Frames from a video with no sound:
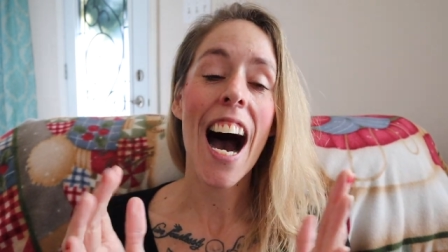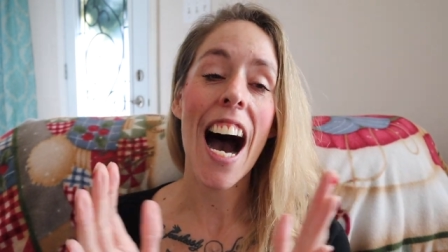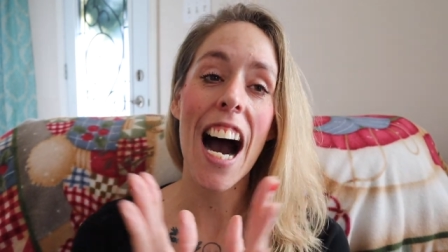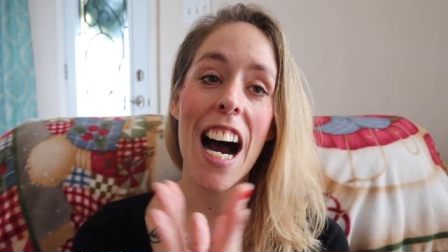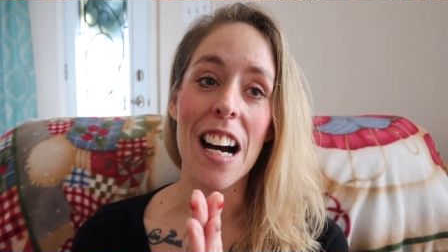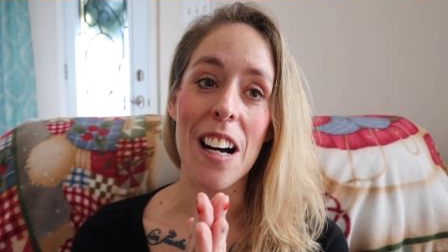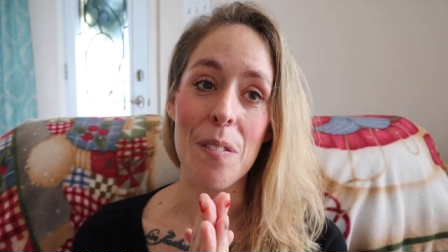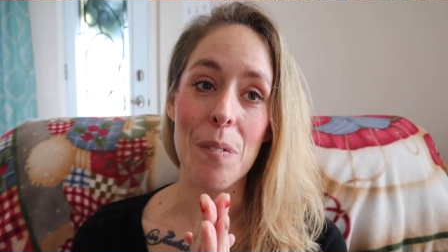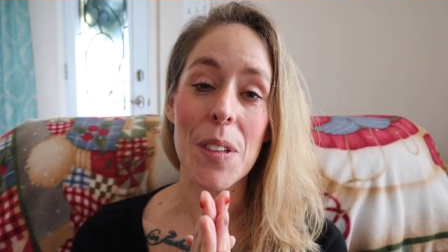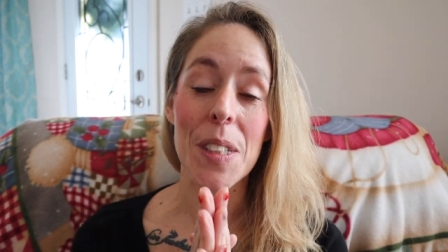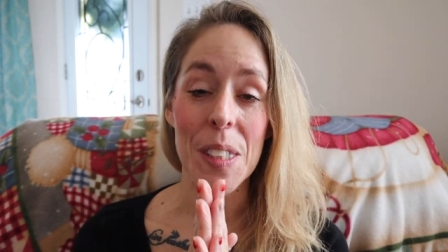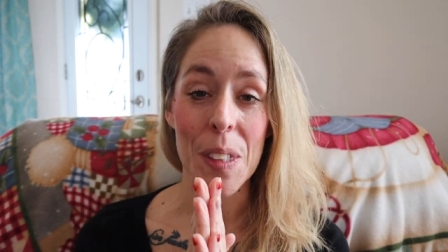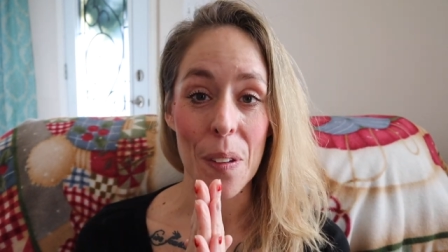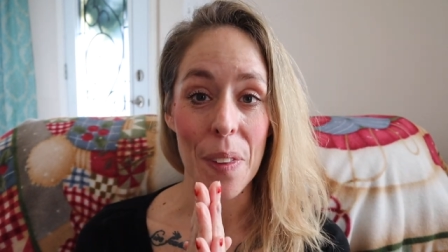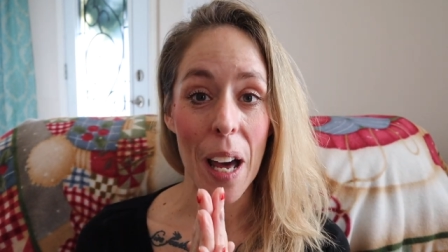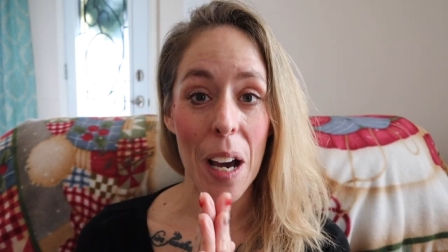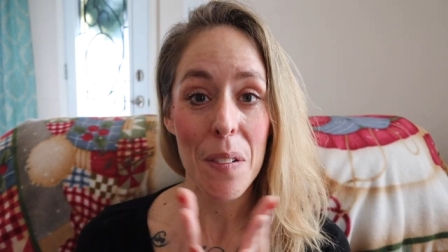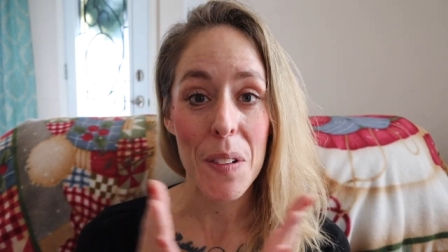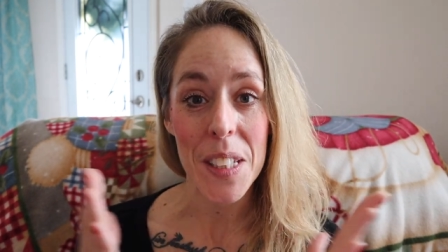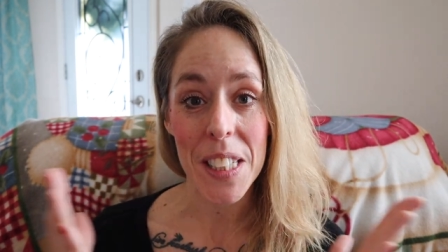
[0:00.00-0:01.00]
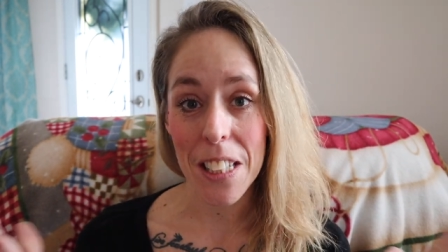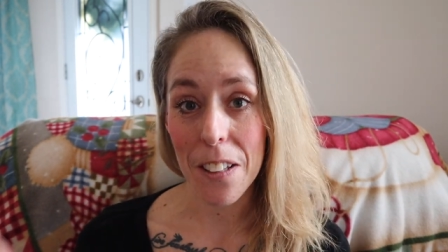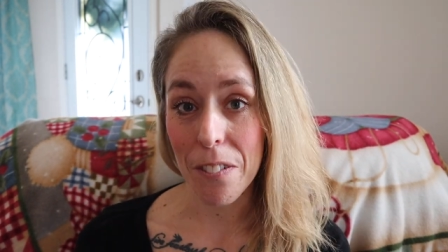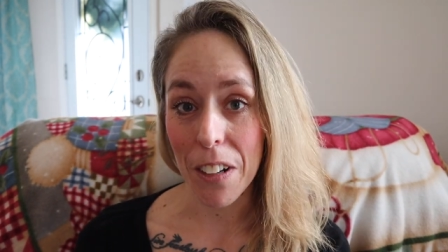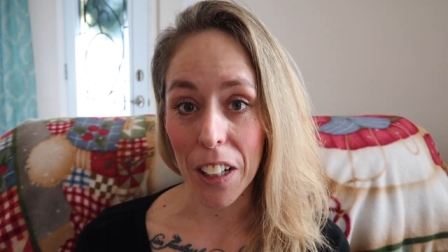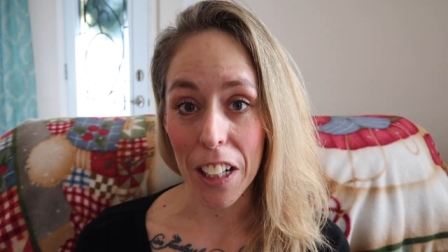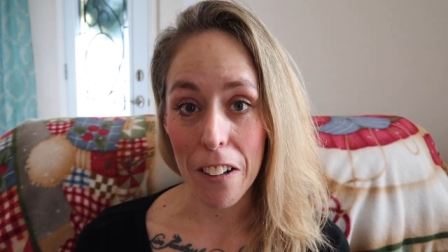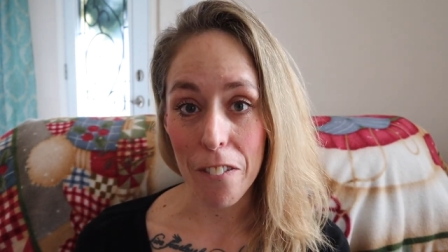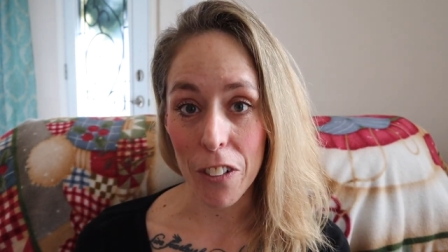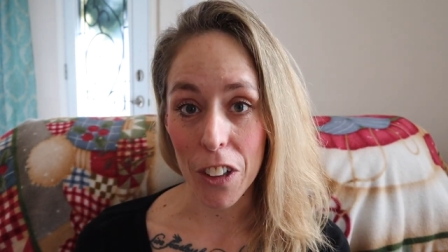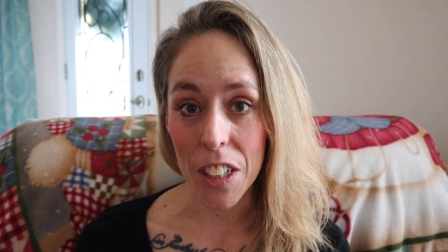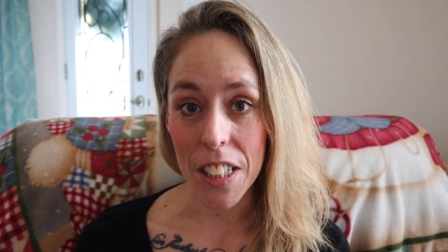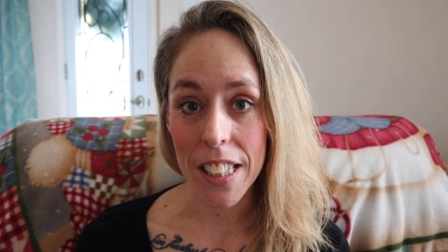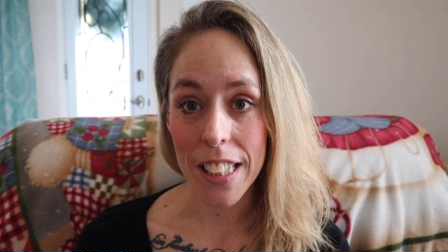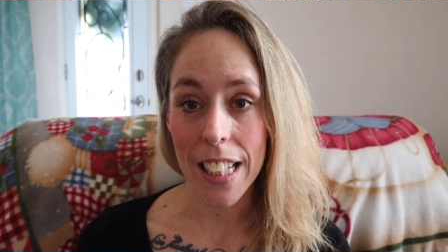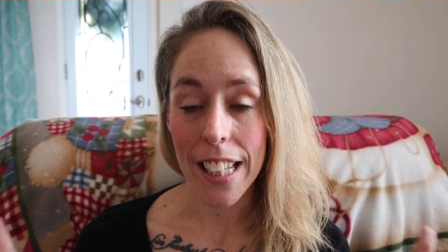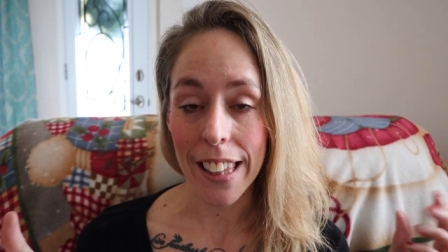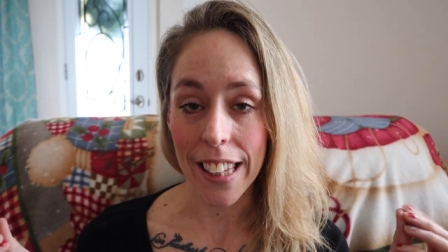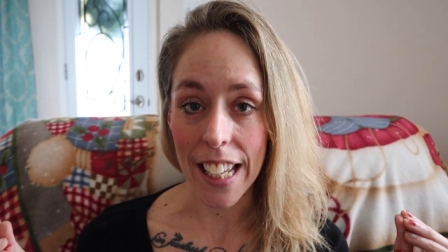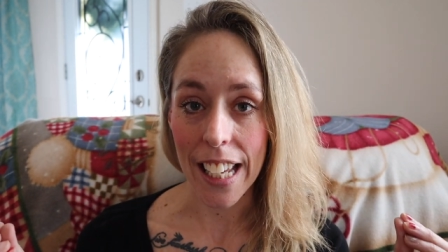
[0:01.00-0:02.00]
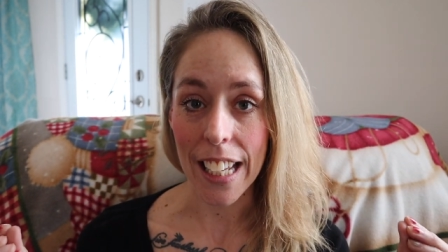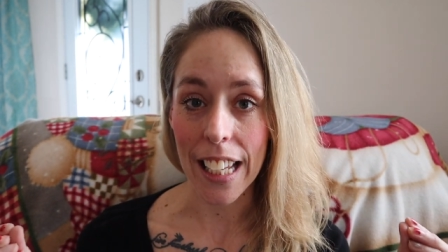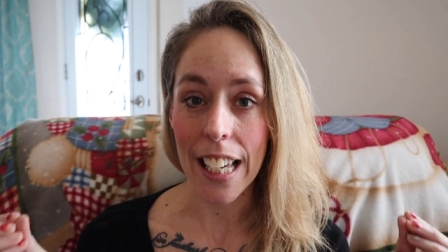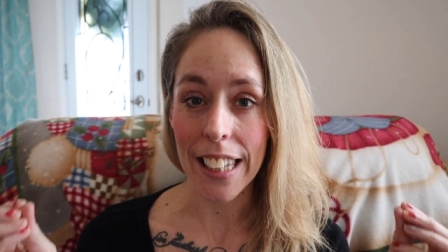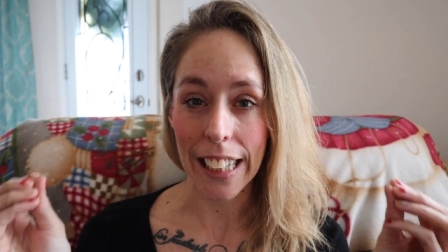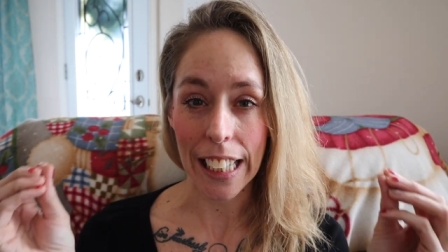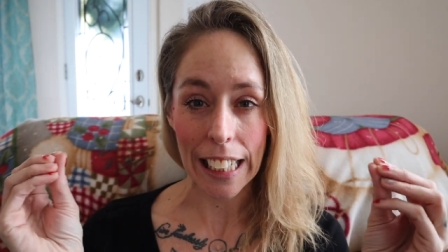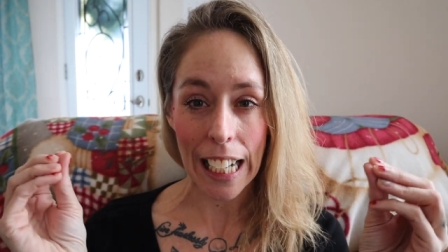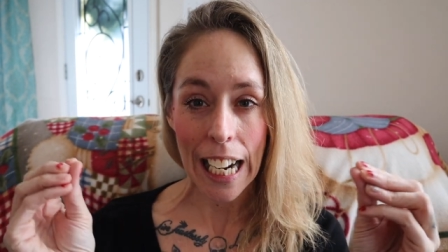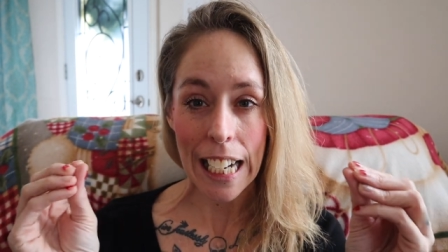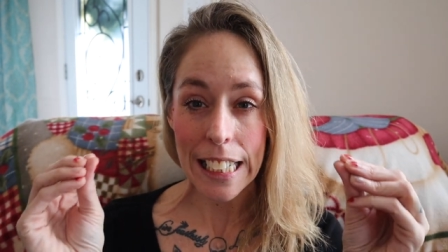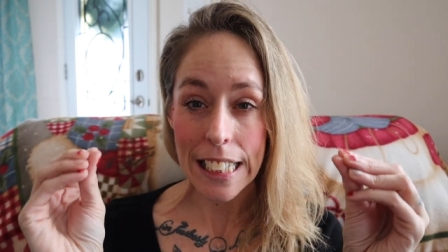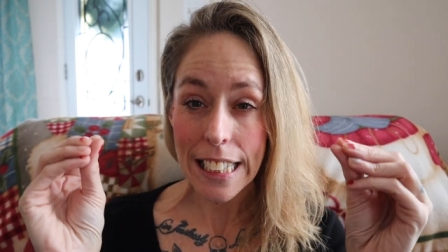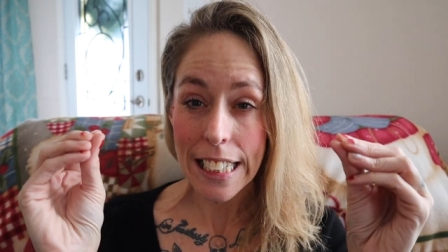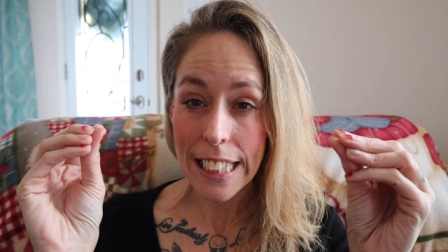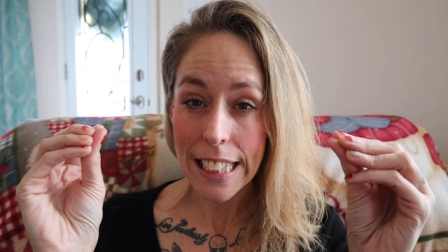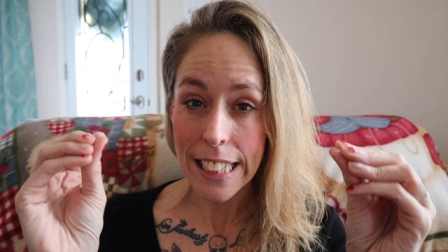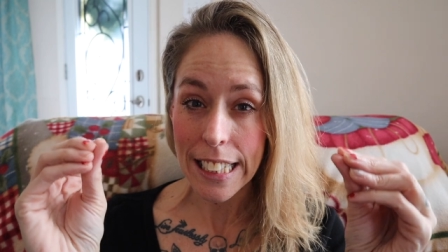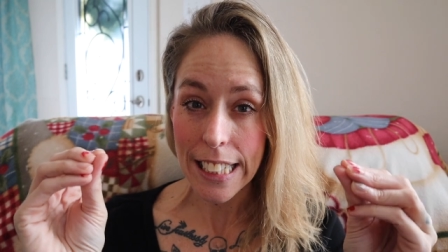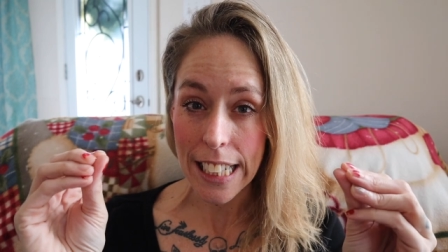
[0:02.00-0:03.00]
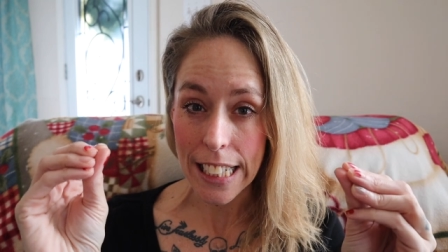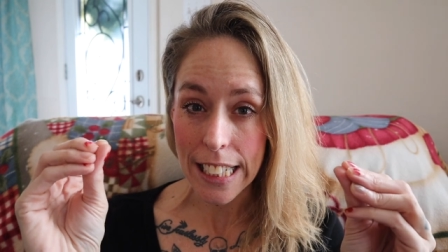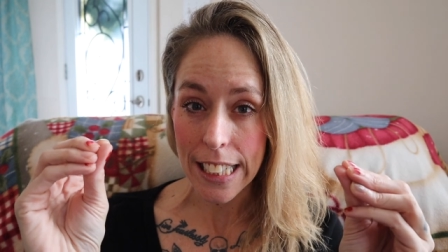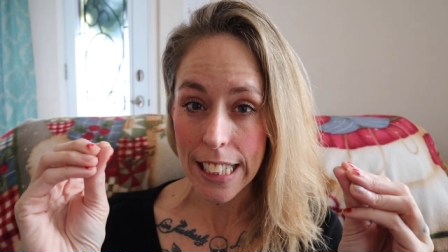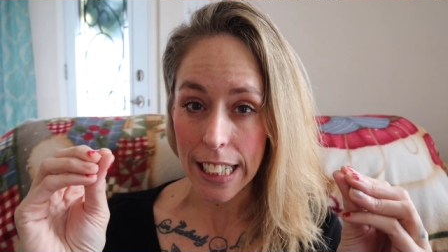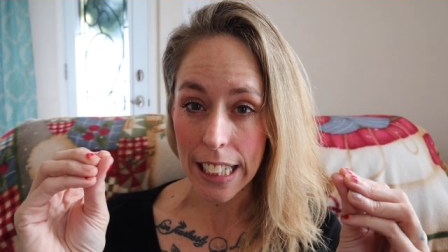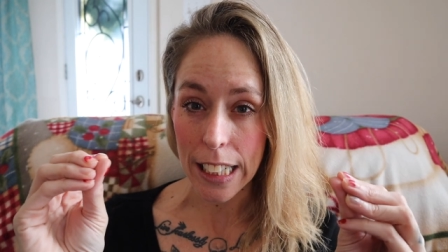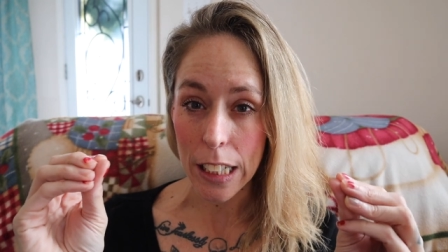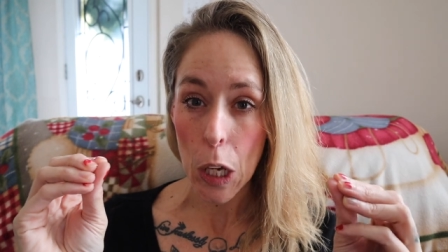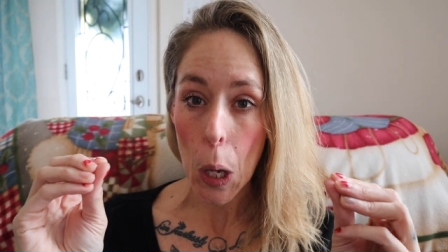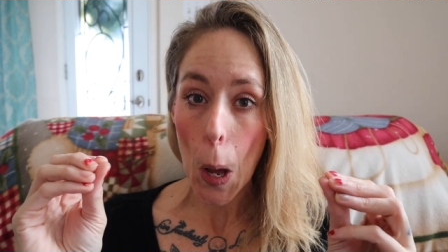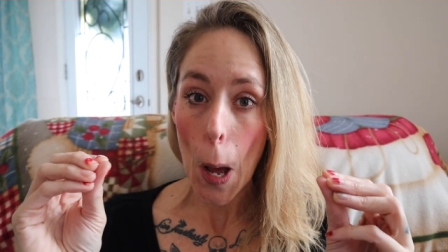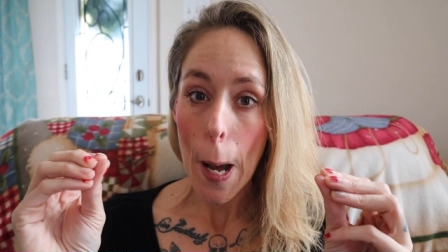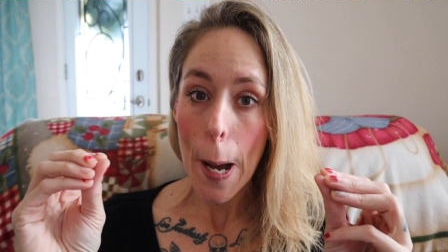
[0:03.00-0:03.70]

Um, so that was the very first thing that kind of stinted